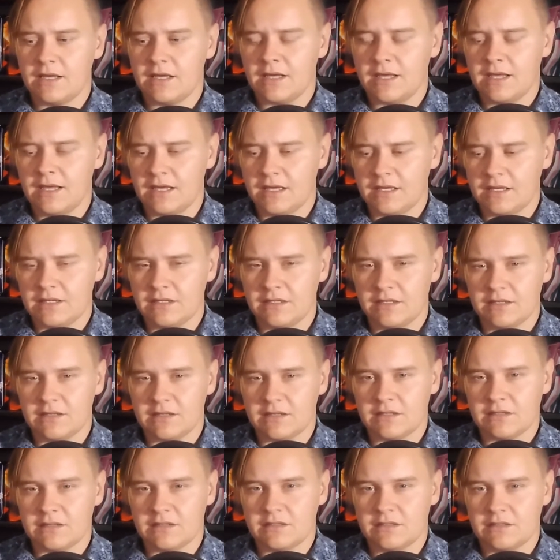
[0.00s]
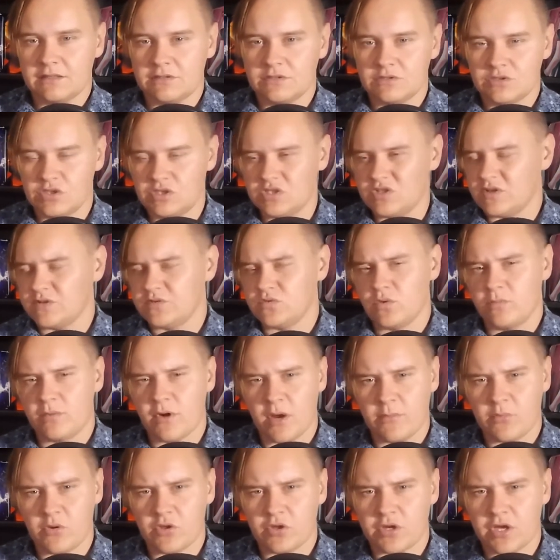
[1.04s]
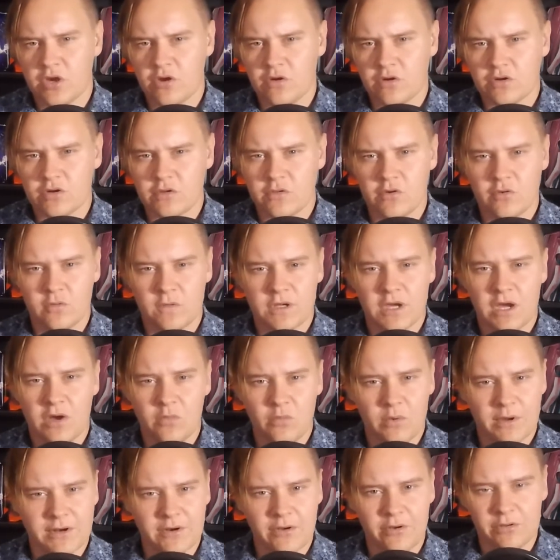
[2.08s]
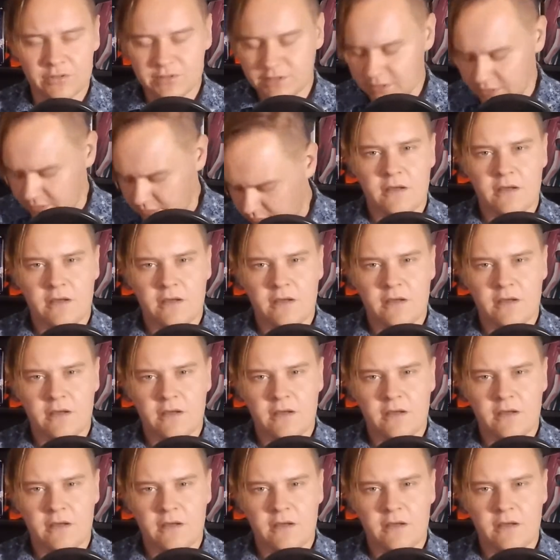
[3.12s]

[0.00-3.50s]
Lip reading: and she's also a popular character that only got one alt.